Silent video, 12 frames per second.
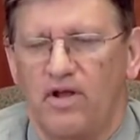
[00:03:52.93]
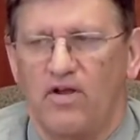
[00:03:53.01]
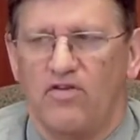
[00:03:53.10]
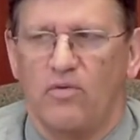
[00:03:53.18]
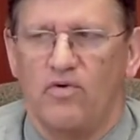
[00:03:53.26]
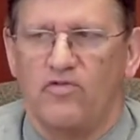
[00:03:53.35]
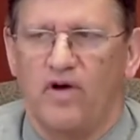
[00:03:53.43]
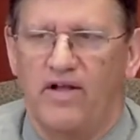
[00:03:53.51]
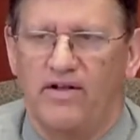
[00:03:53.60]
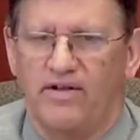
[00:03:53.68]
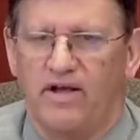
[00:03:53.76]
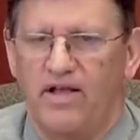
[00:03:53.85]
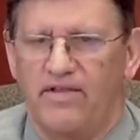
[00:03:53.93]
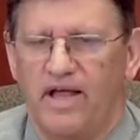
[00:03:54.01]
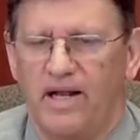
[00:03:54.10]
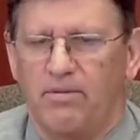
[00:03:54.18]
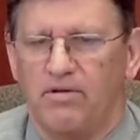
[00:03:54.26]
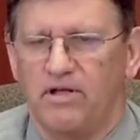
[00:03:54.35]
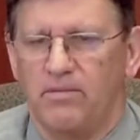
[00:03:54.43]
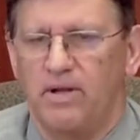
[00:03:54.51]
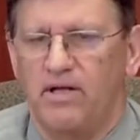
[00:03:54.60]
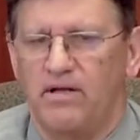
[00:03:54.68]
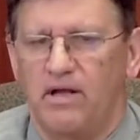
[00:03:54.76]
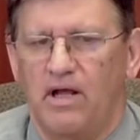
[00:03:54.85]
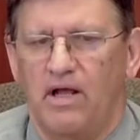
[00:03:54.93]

So we've tried to tighten that up a little bit